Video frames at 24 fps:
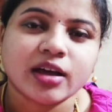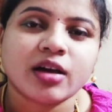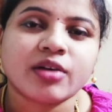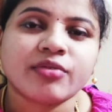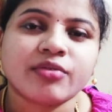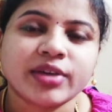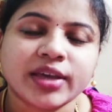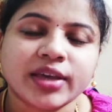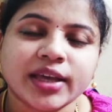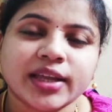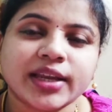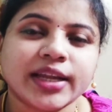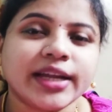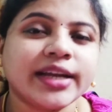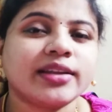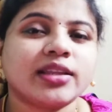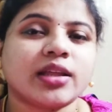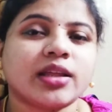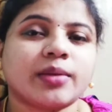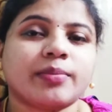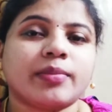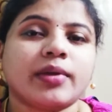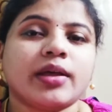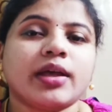we can eat
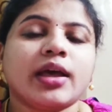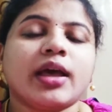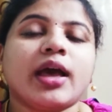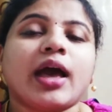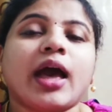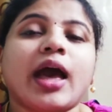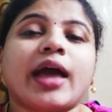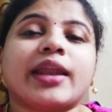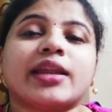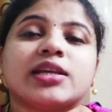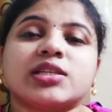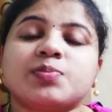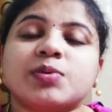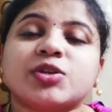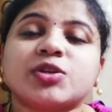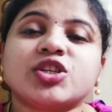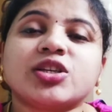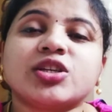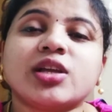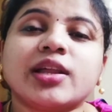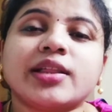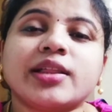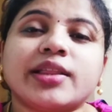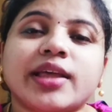them. And
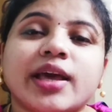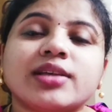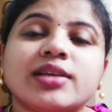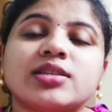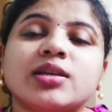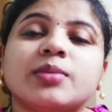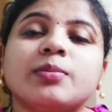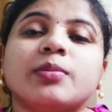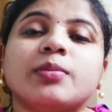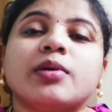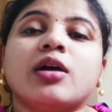especially there are some